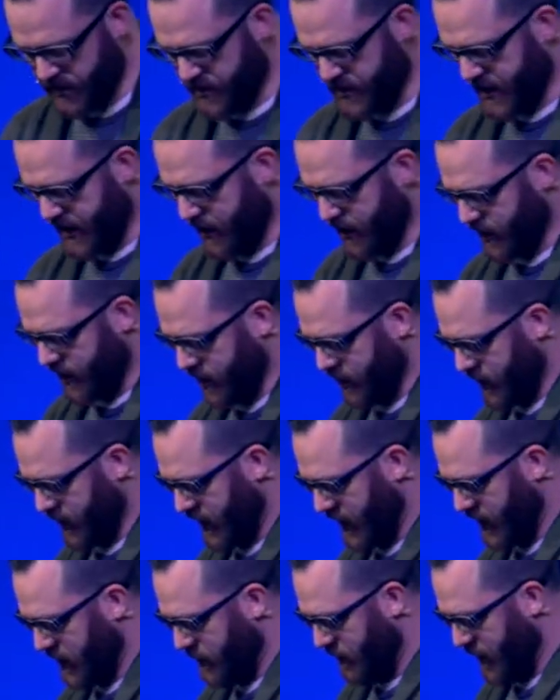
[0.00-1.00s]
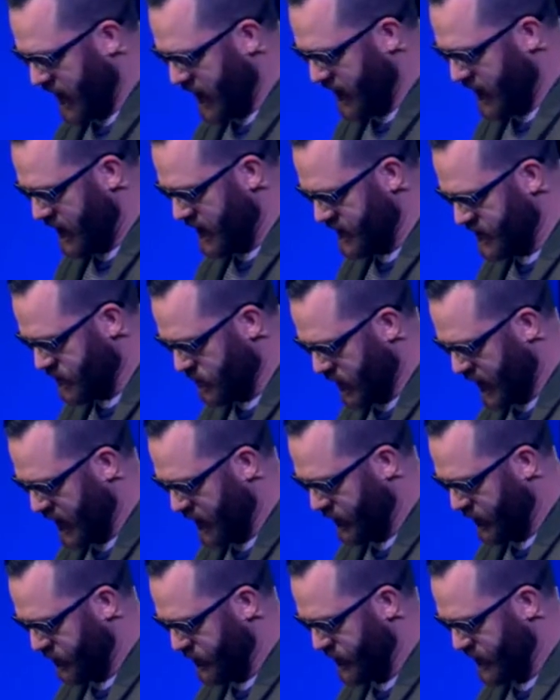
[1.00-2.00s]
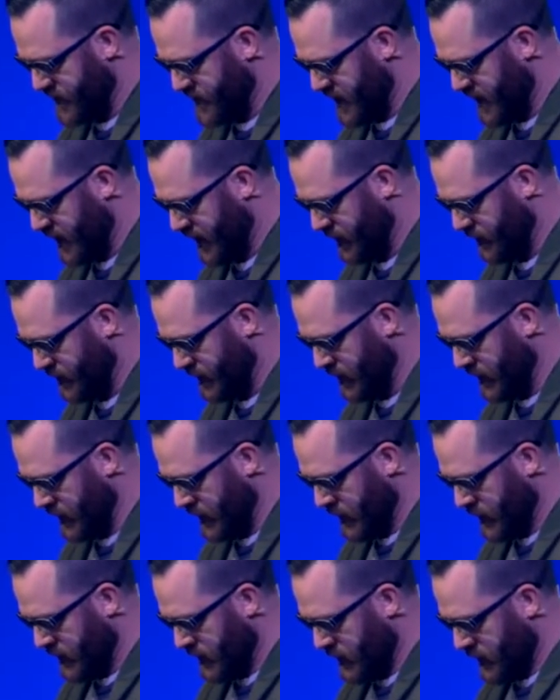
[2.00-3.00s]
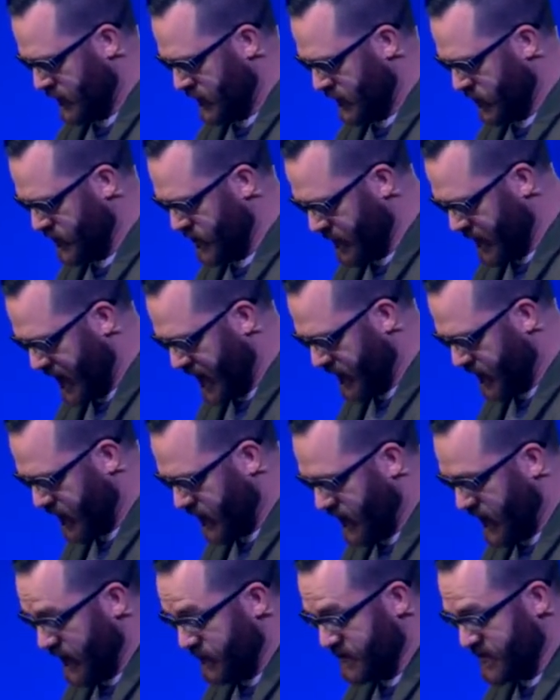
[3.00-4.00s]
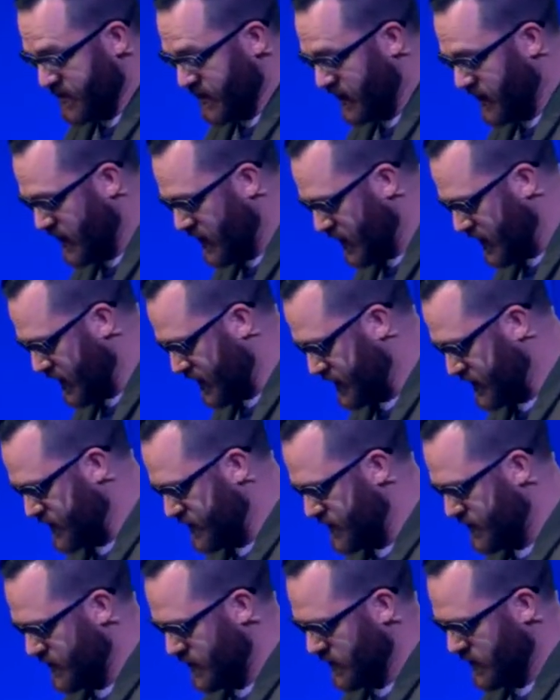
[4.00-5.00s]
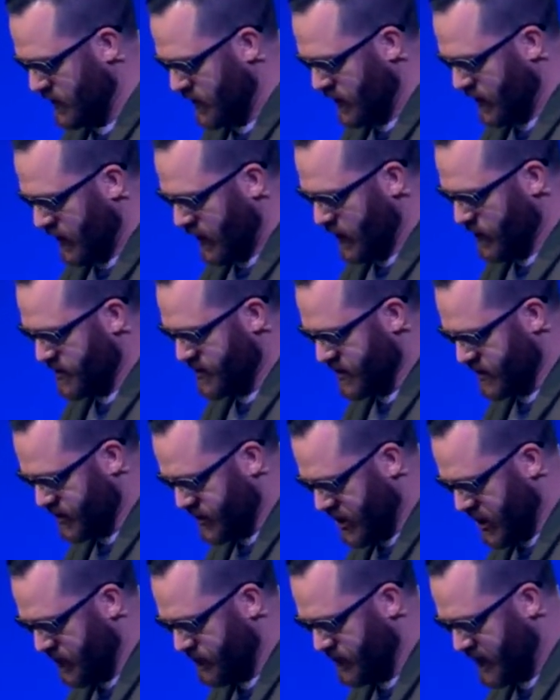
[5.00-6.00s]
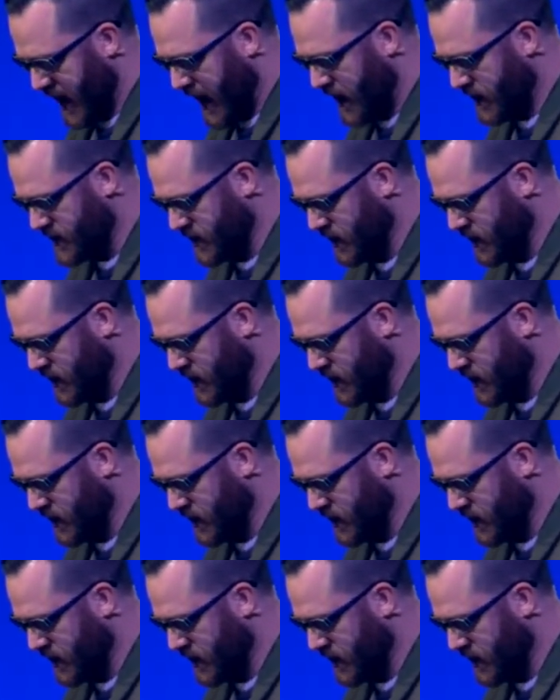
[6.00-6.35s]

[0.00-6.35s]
Jericho and he made his way through the town. There was a man there named Zacchaeus. He was the chief tax